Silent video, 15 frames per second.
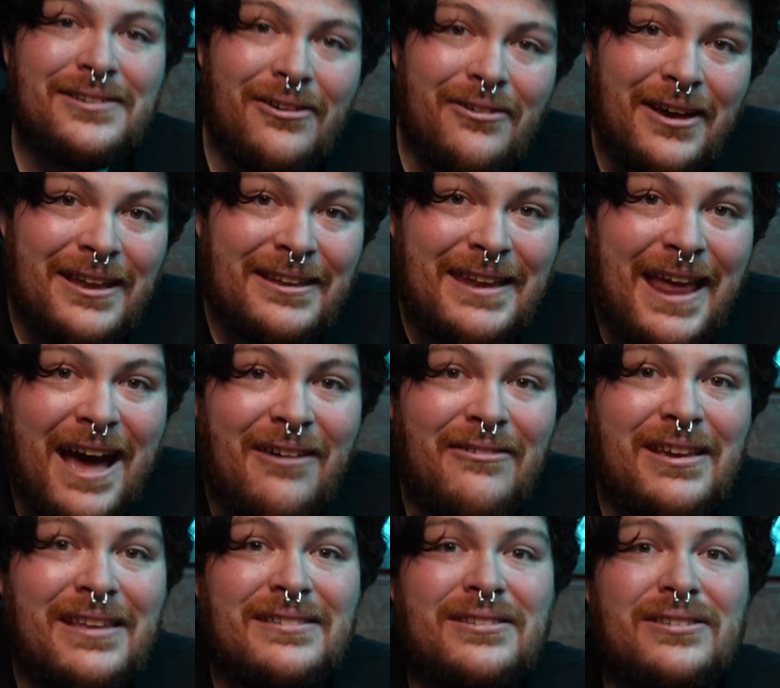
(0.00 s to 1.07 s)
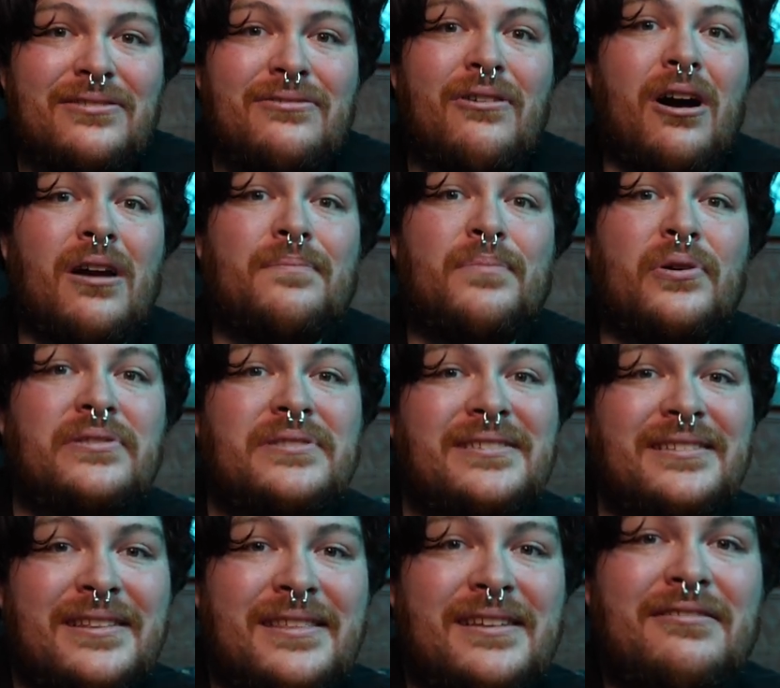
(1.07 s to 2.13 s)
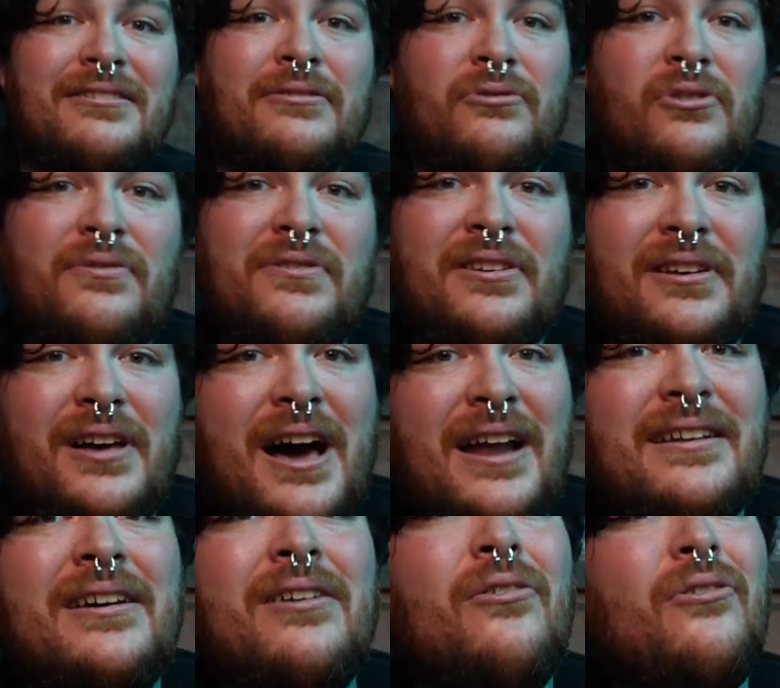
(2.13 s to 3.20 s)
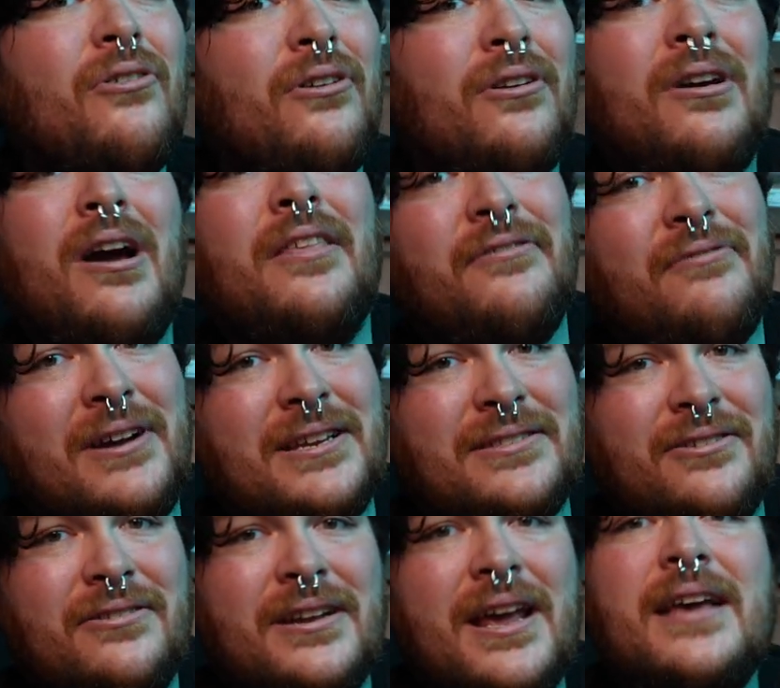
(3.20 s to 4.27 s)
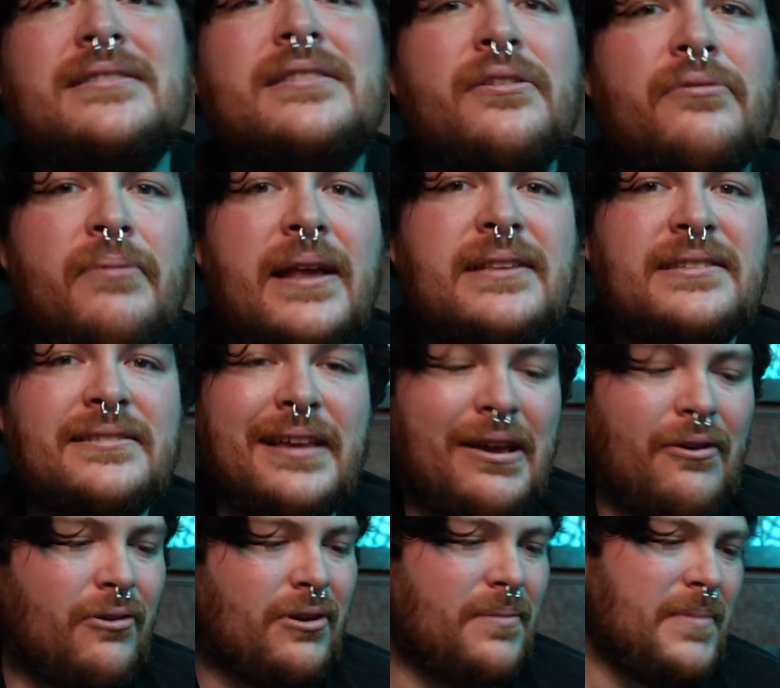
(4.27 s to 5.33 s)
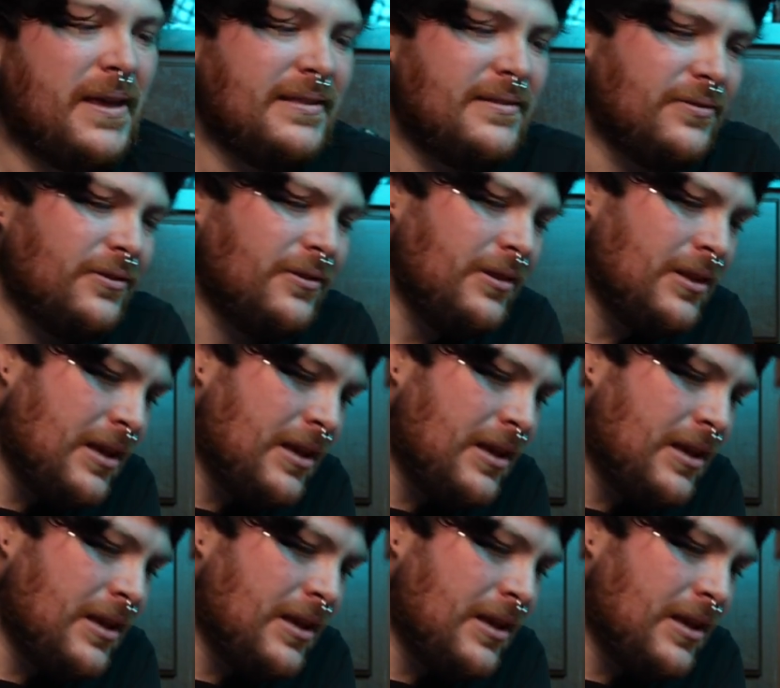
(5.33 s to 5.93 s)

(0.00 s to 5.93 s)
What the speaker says: go ahead now and do our Poecilotheria rufilata, or otherwise known as the red slate ornamental.